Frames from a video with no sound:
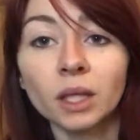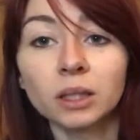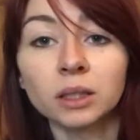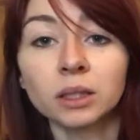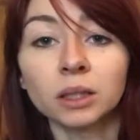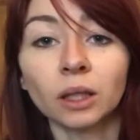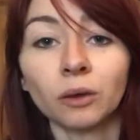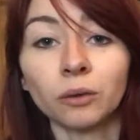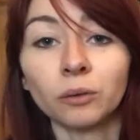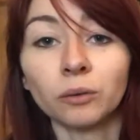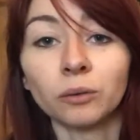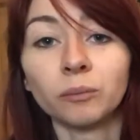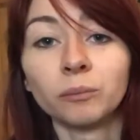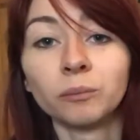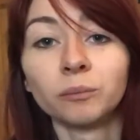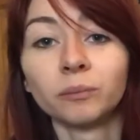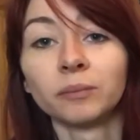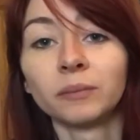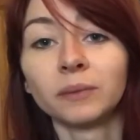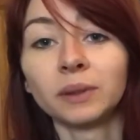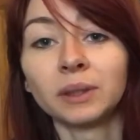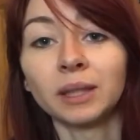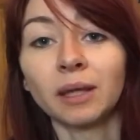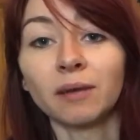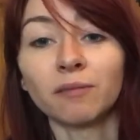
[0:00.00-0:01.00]
So
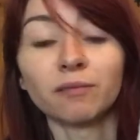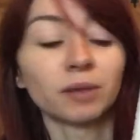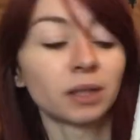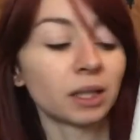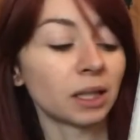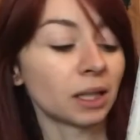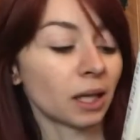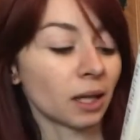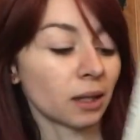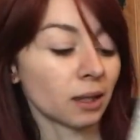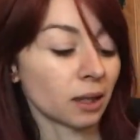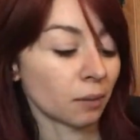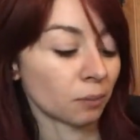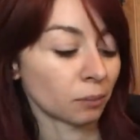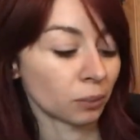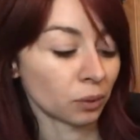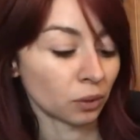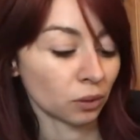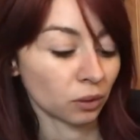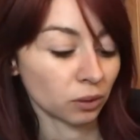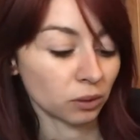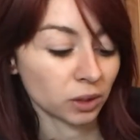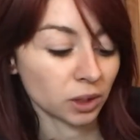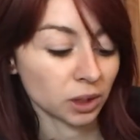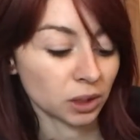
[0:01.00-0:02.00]
definitely get that
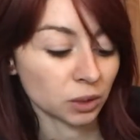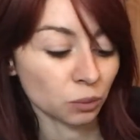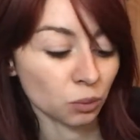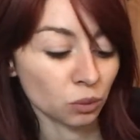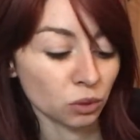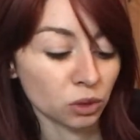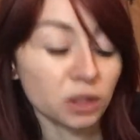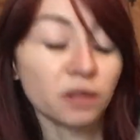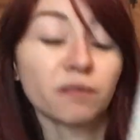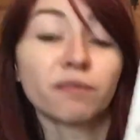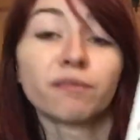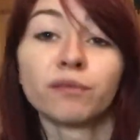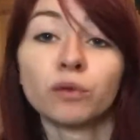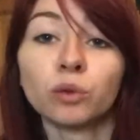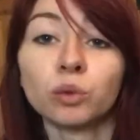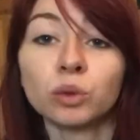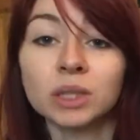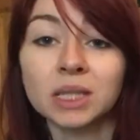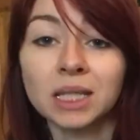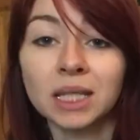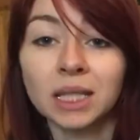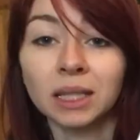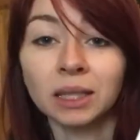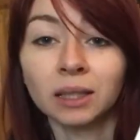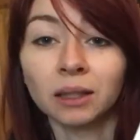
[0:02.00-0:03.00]
book. This was
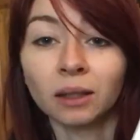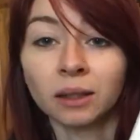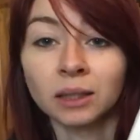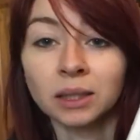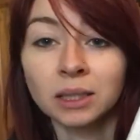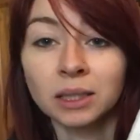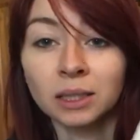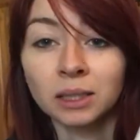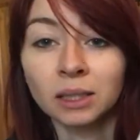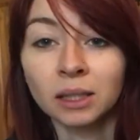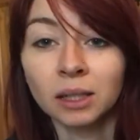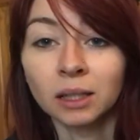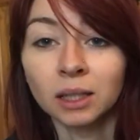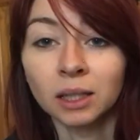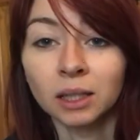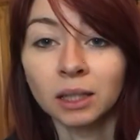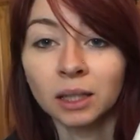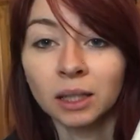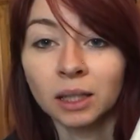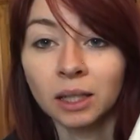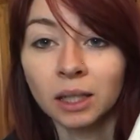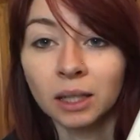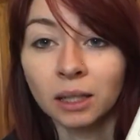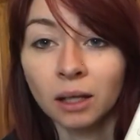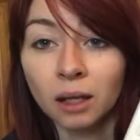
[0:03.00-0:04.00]
$14.99
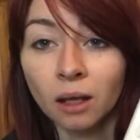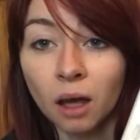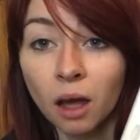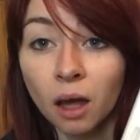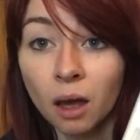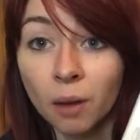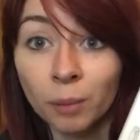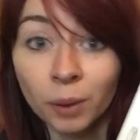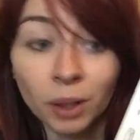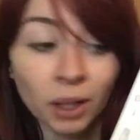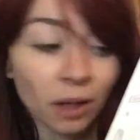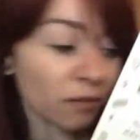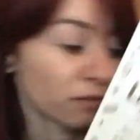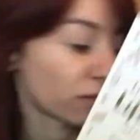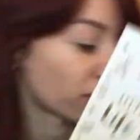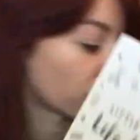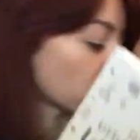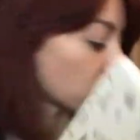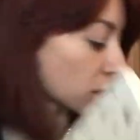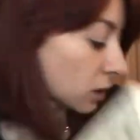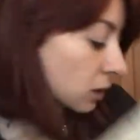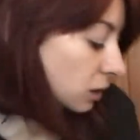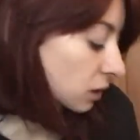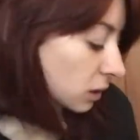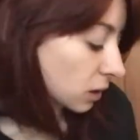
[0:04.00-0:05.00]
in Urban
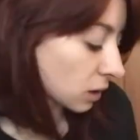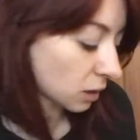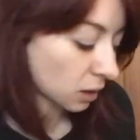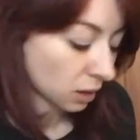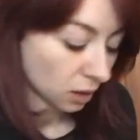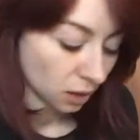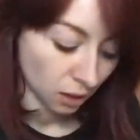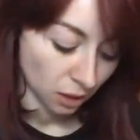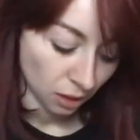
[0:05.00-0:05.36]
Outfitters.